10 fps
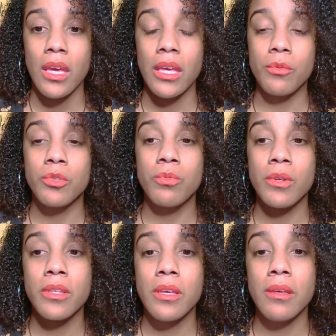it was
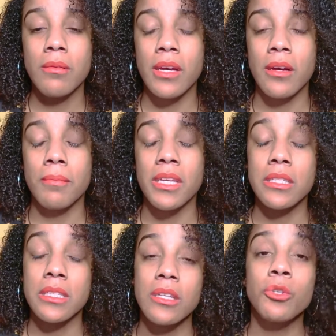really um,
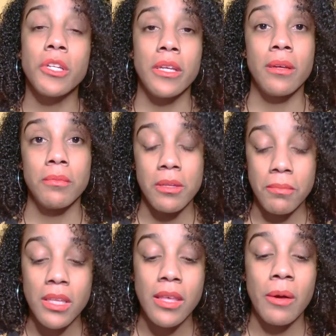instilled in him to
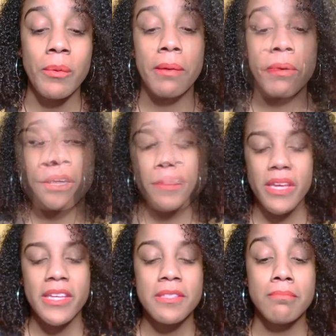be that way but
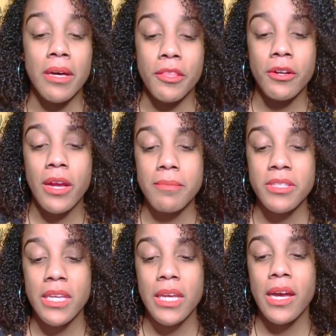but his mother I'm
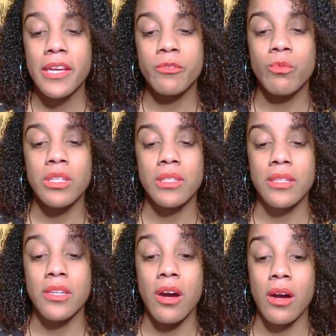seeing guys was
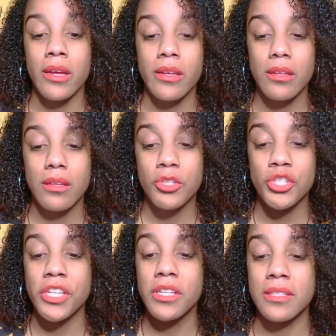not
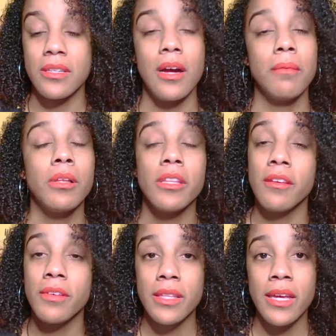she does not
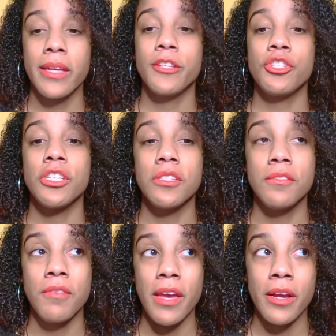believe in that
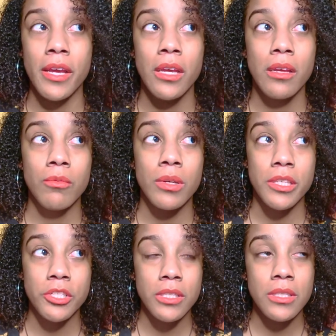she's very
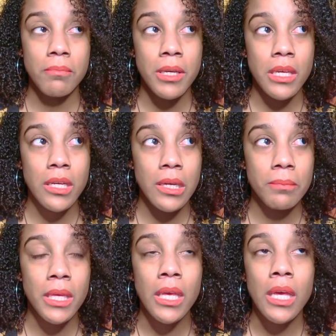religious I'm picking up